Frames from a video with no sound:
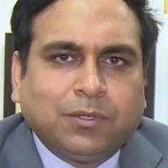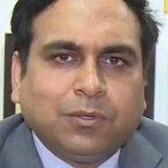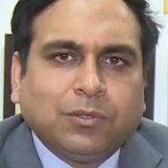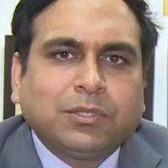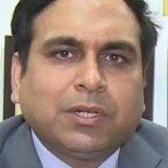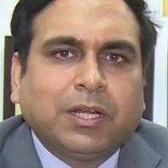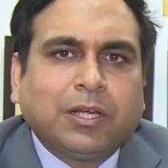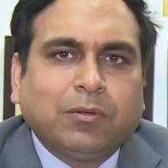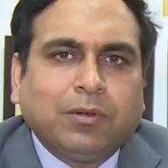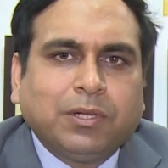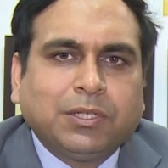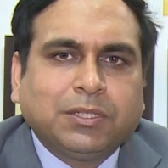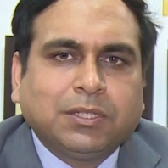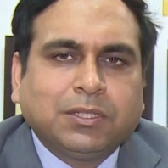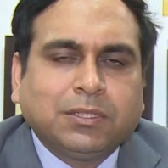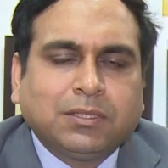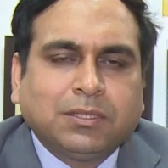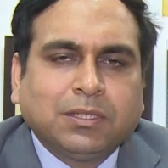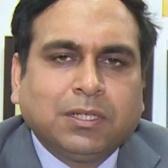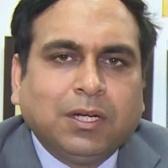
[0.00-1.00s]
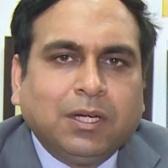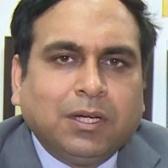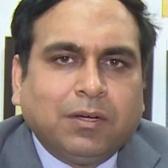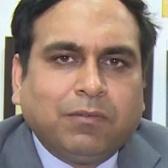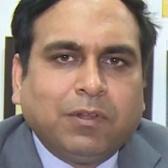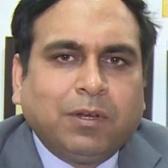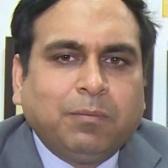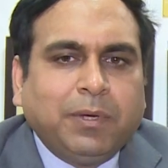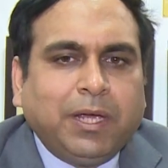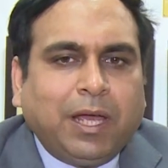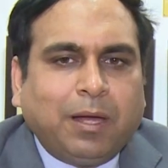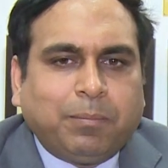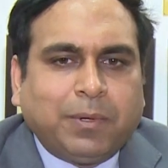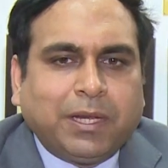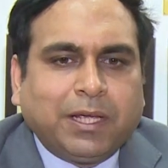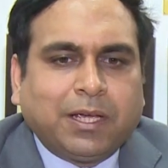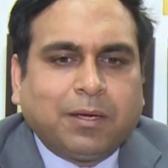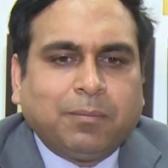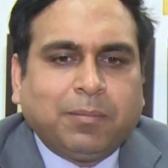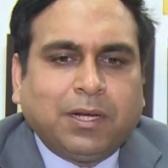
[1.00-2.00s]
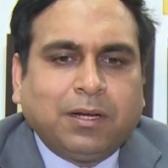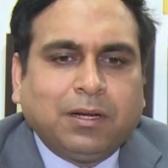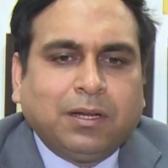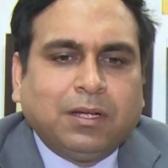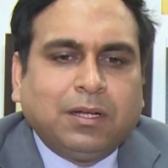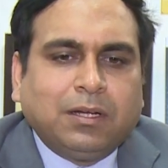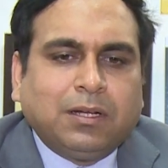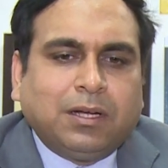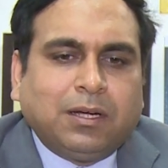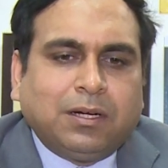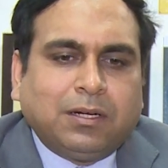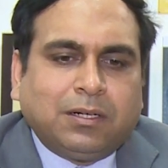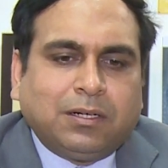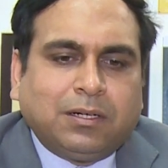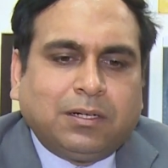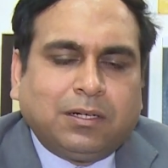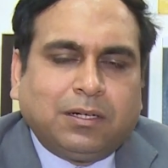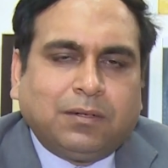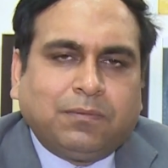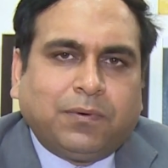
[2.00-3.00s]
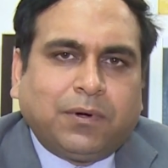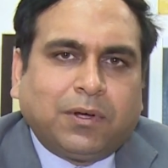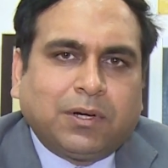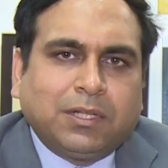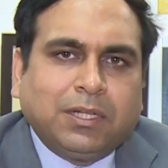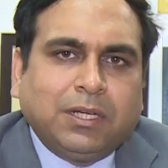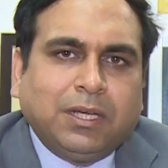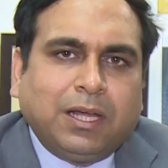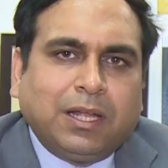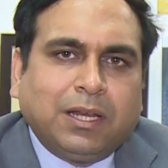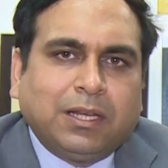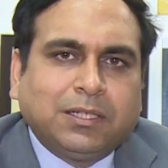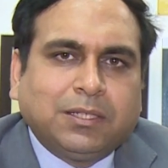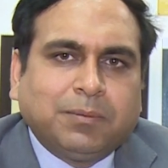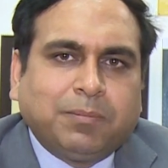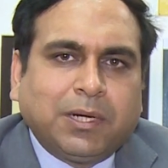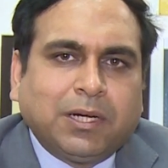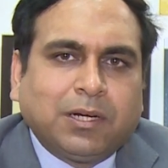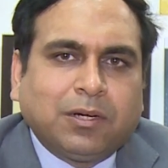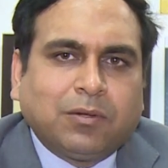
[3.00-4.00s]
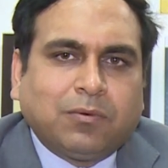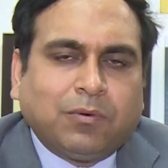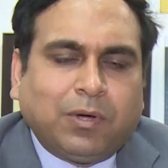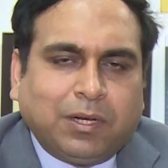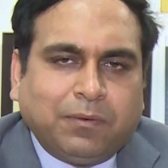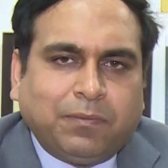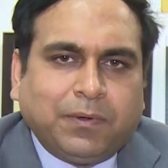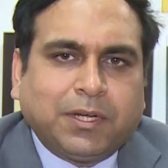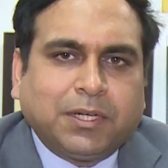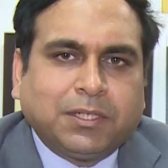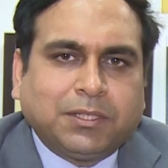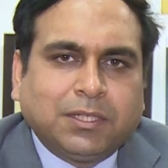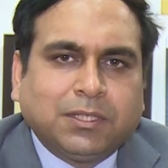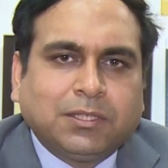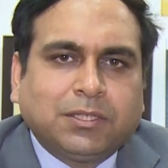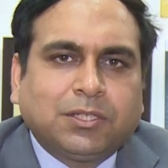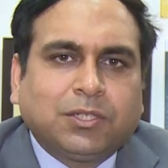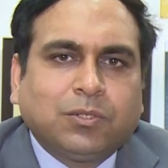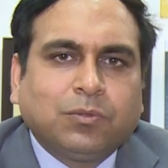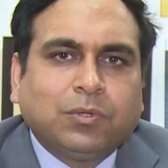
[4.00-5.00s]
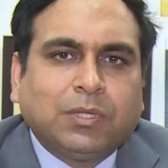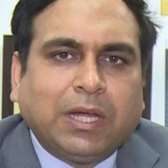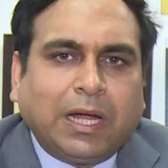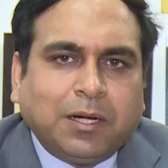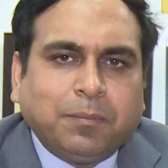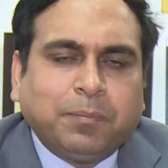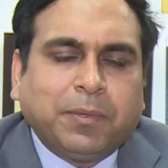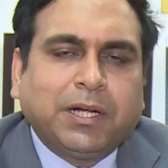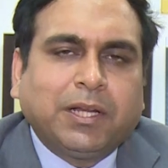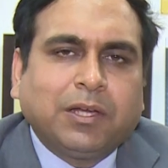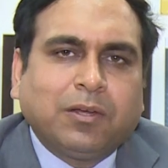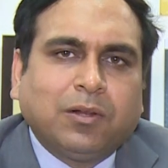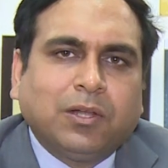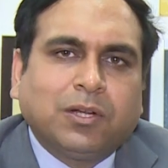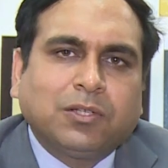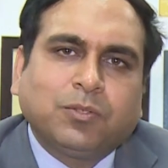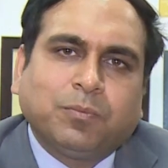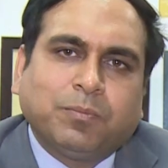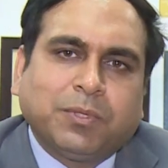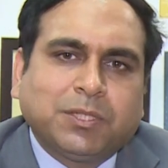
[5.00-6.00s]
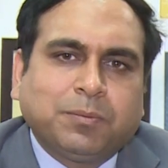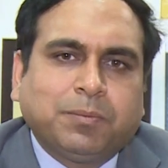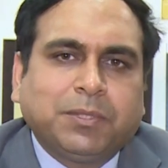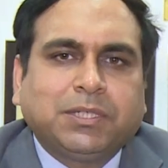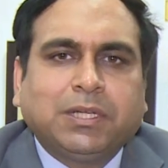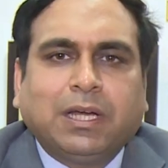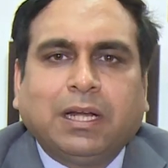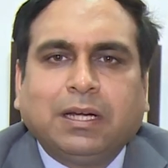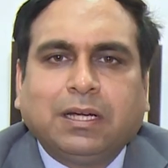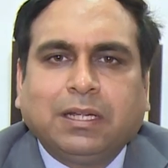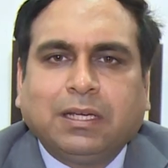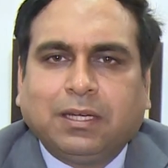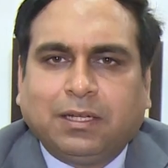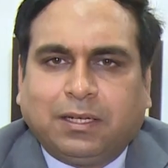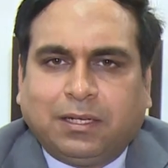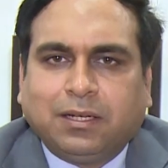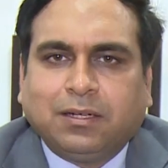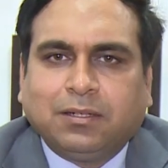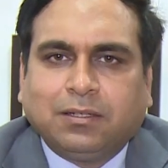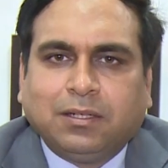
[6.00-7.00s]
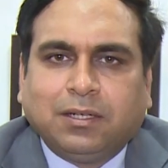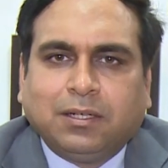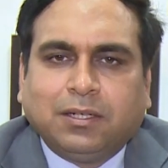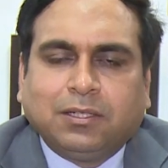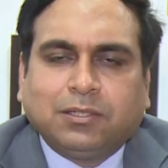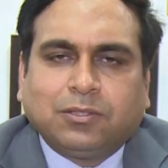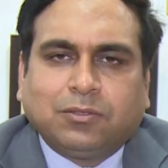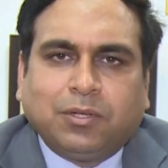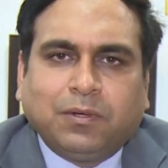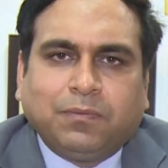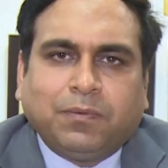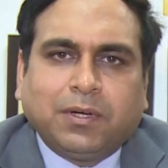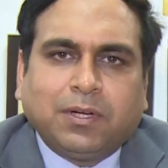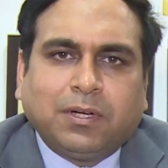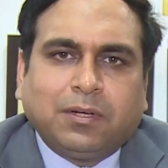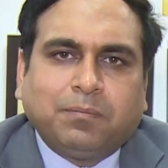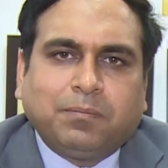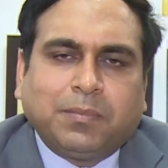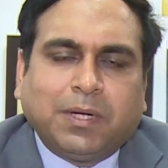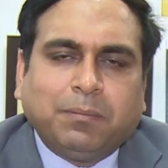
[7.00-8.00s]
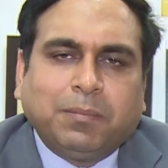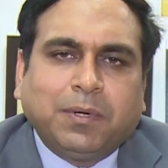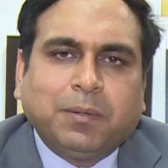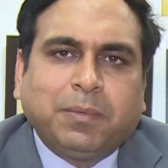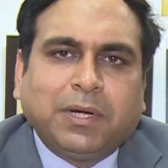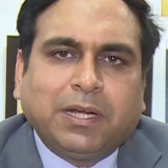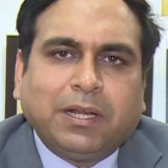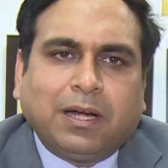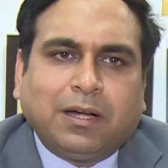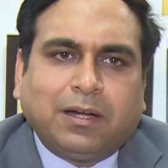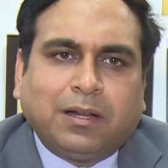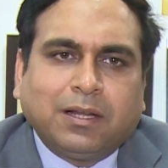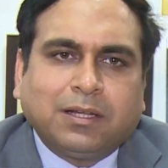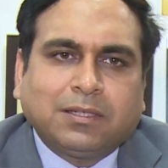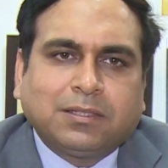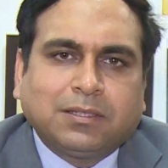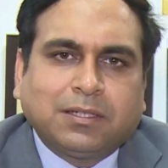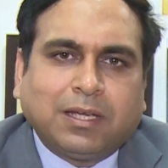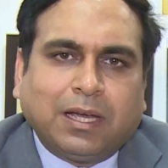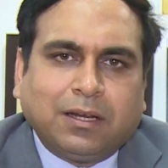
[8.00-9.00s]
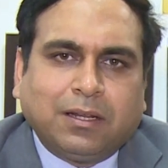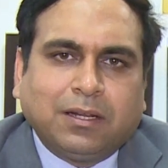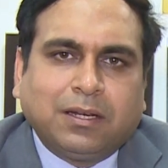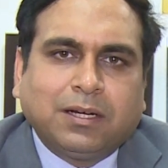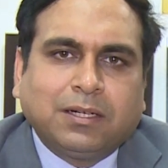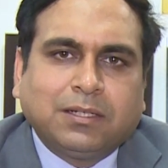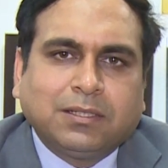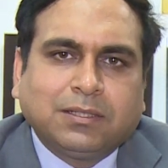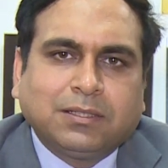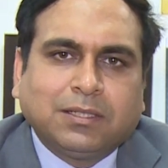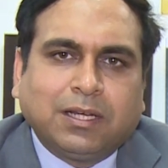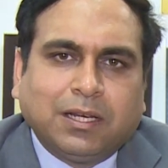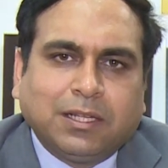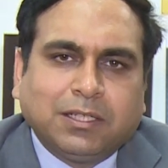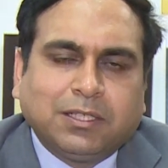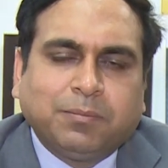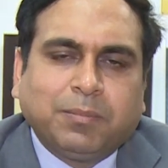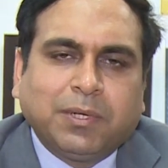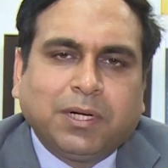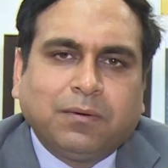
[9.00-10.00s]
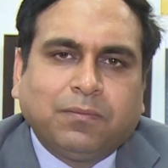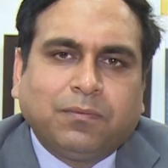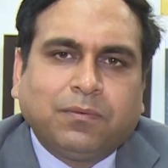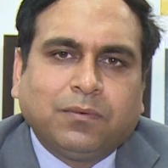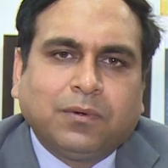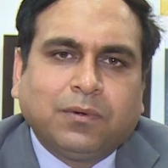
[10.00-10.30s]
those regulations will be applicable uh, for the eligible qualifications to that particular super speciality area. So, if a MD pediatrics candidate is eligible